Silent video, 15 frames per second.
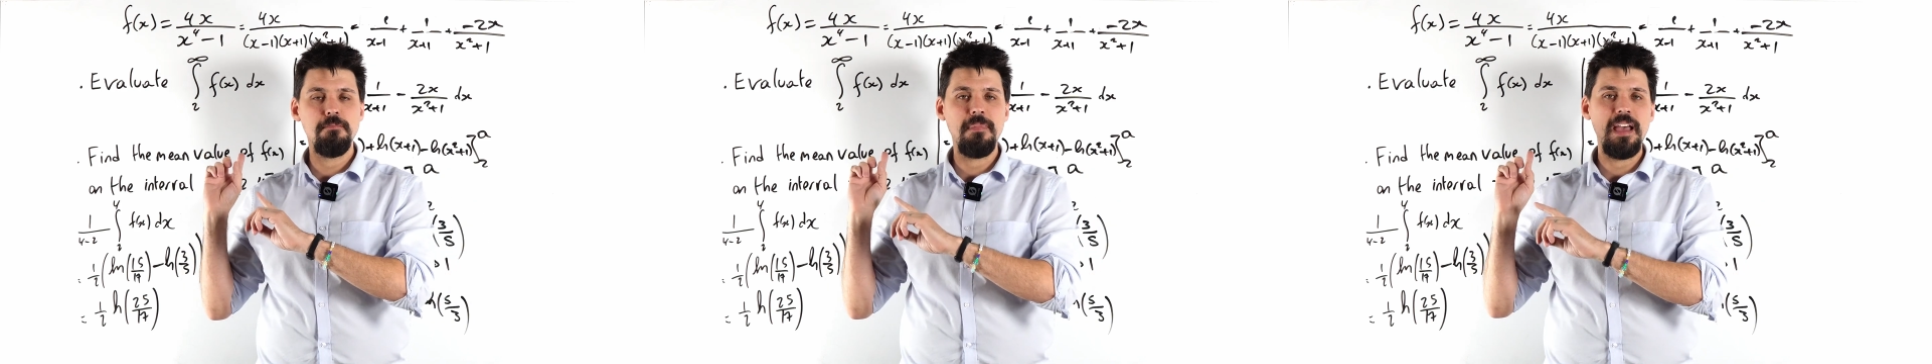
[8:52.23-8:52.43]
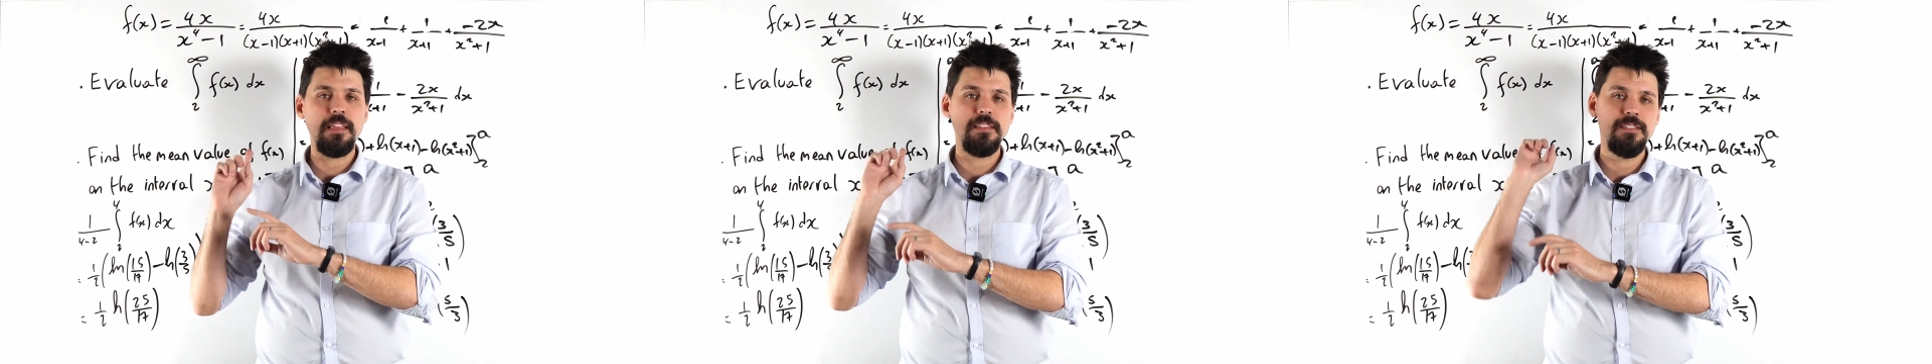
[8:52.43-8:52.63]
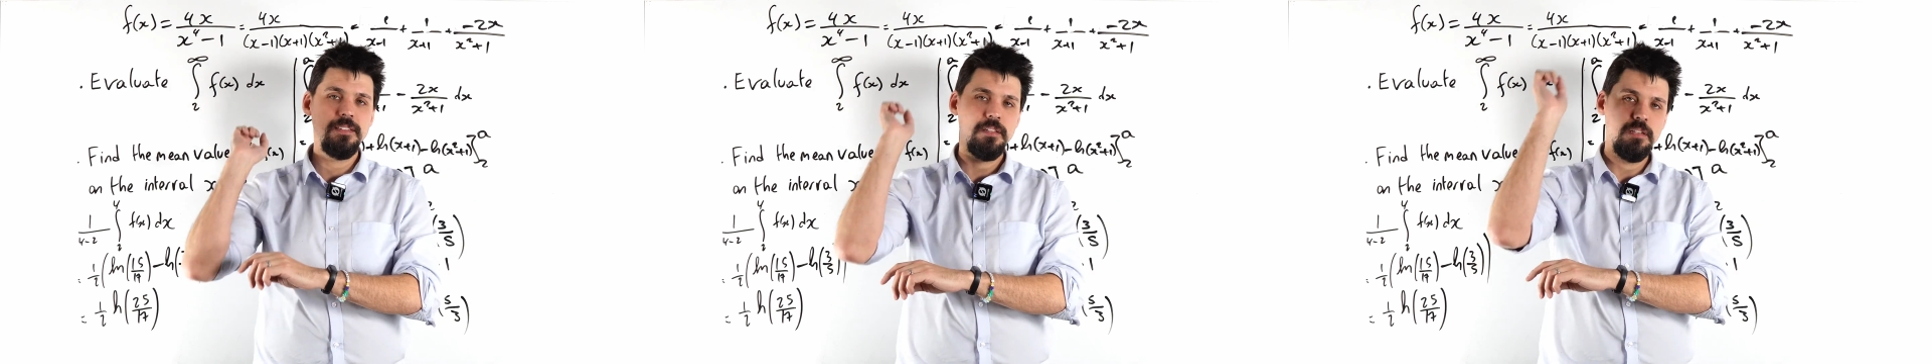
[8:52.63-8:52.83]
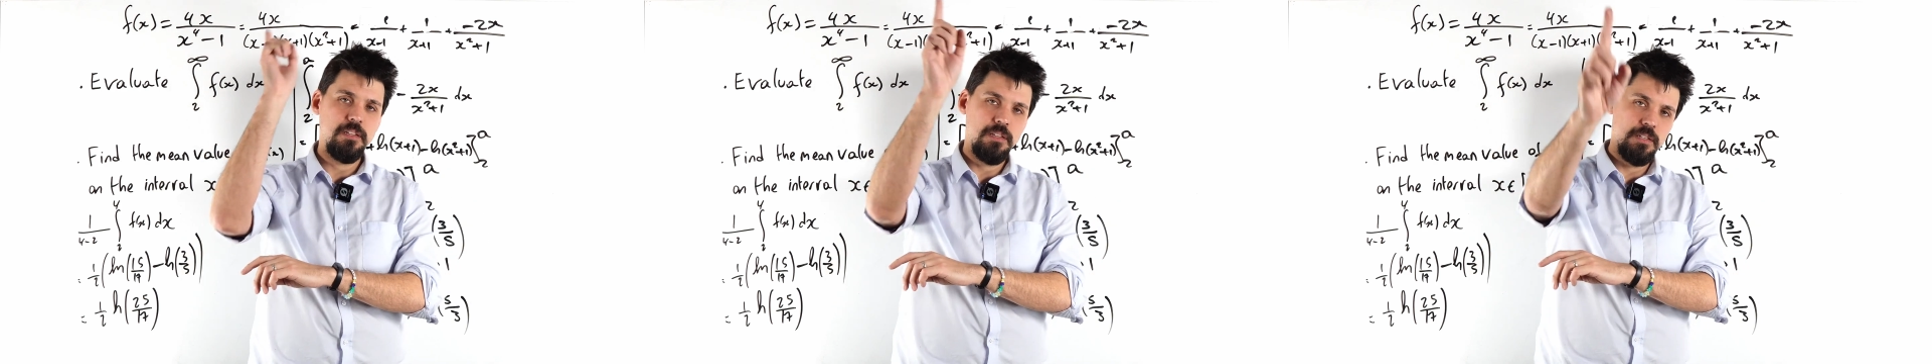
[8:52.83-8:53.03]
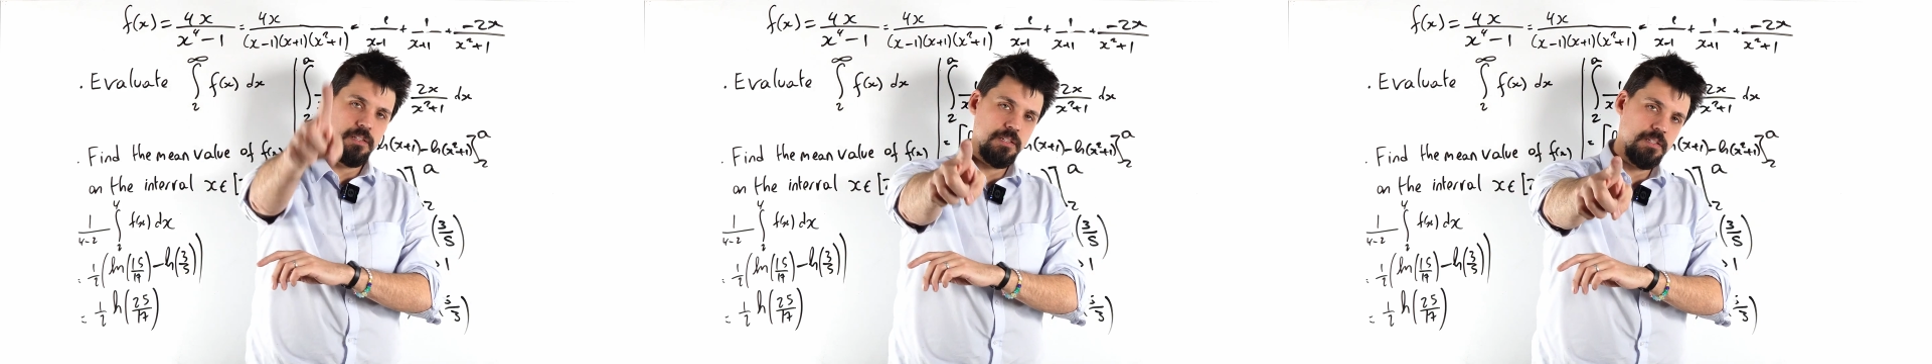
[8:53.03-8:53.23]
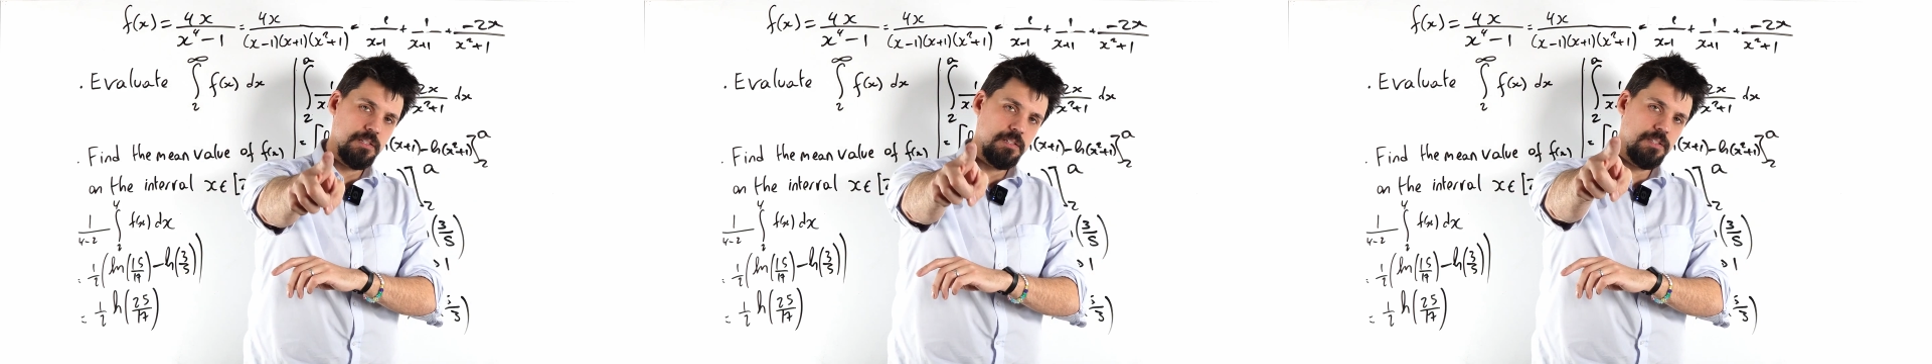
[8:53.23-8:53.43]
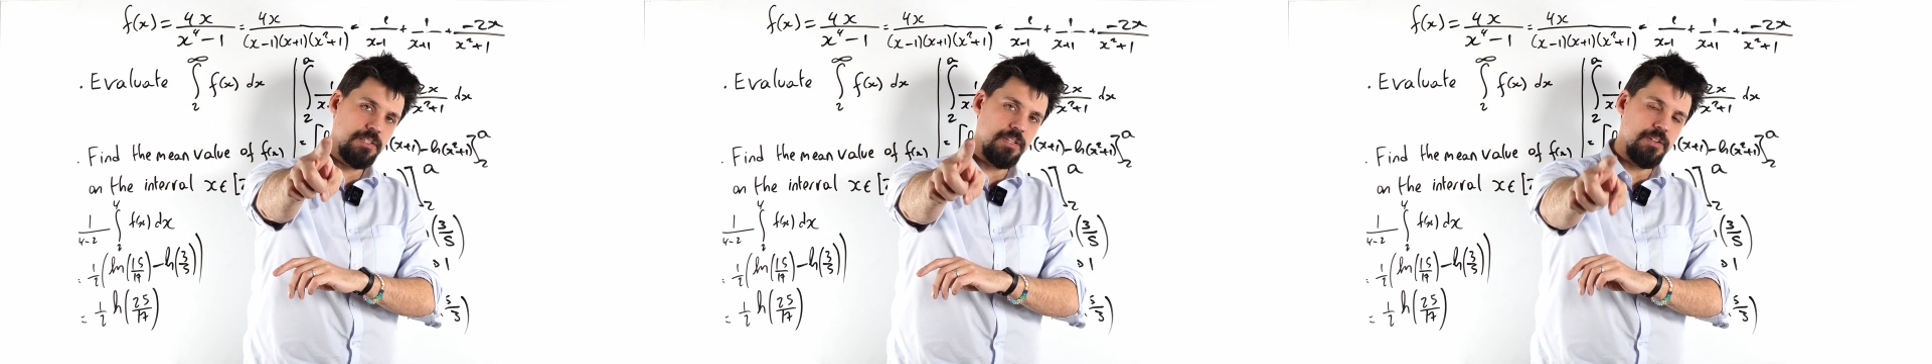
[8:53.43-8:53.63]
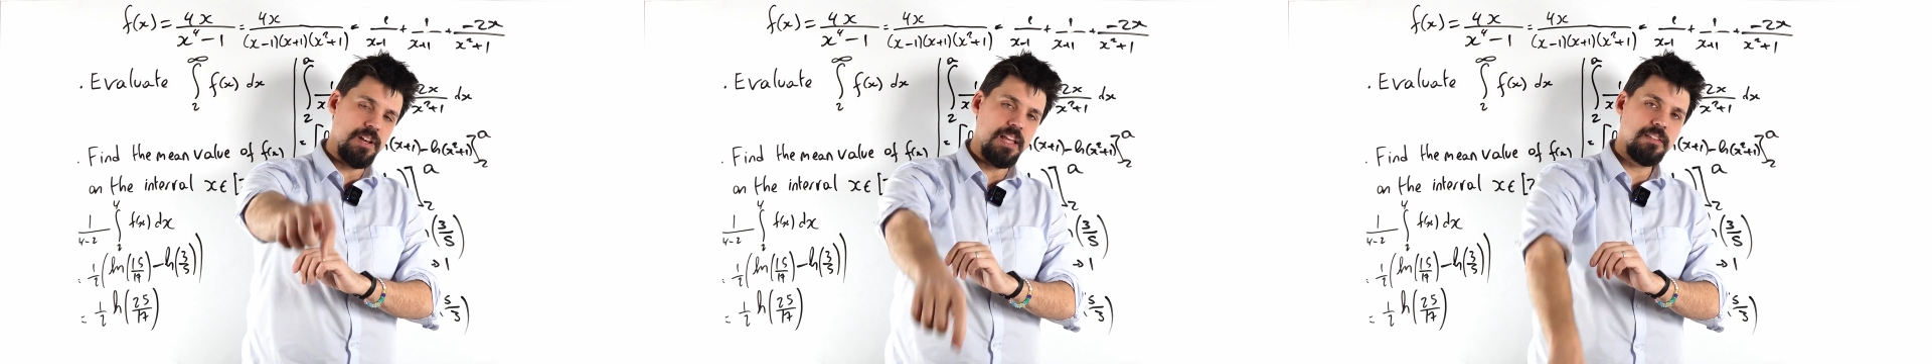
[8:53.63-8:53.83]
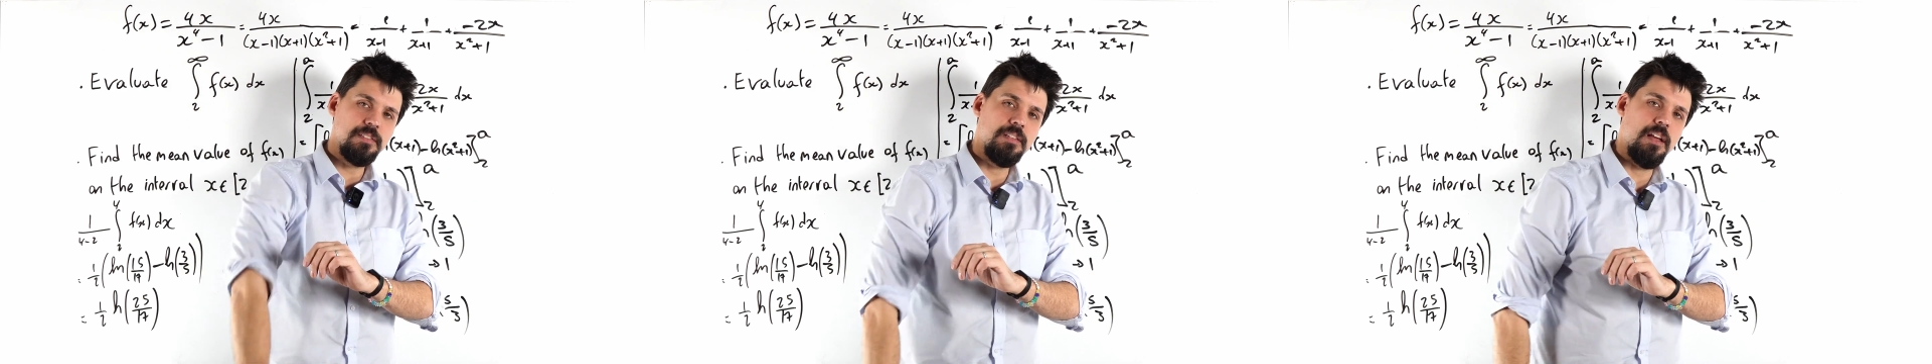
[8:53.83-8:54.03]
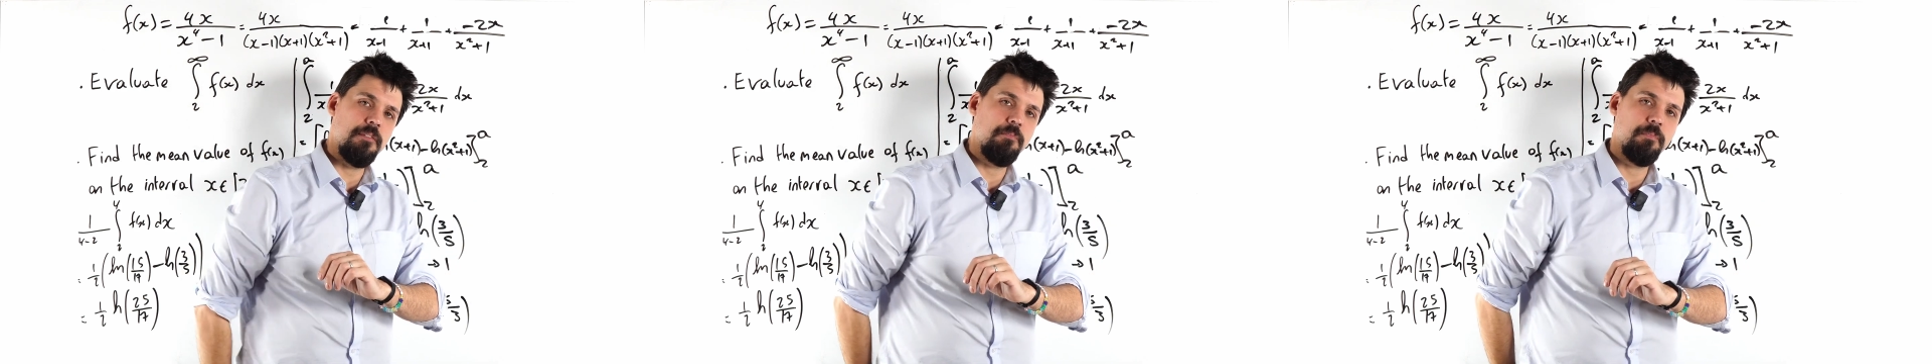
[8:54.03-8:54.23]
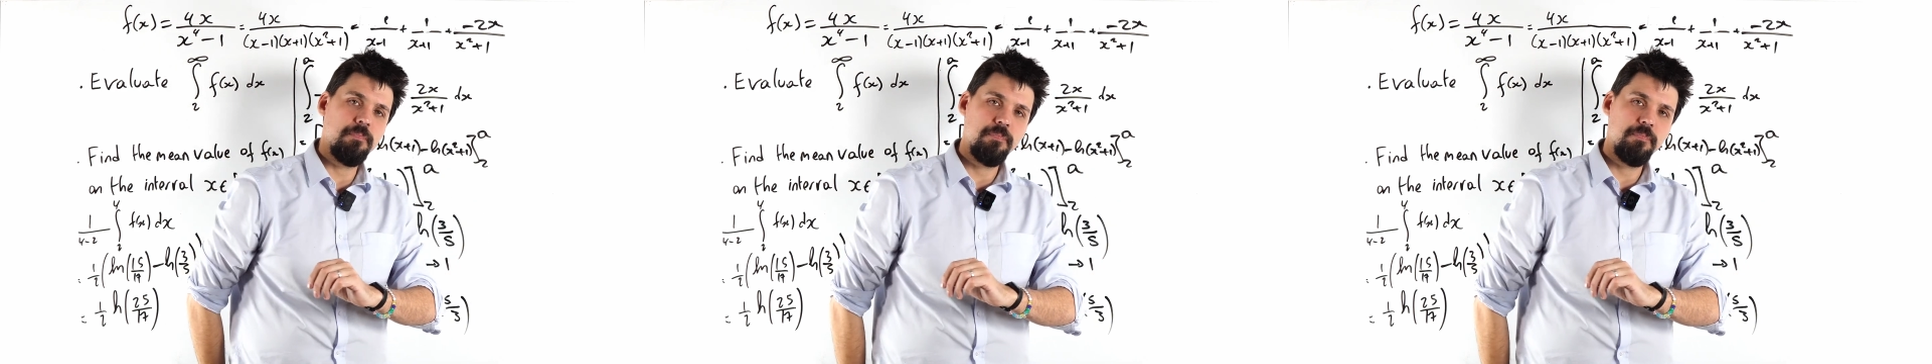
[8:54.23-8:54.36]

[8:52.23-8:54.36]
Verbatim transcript: Maths, see you next time.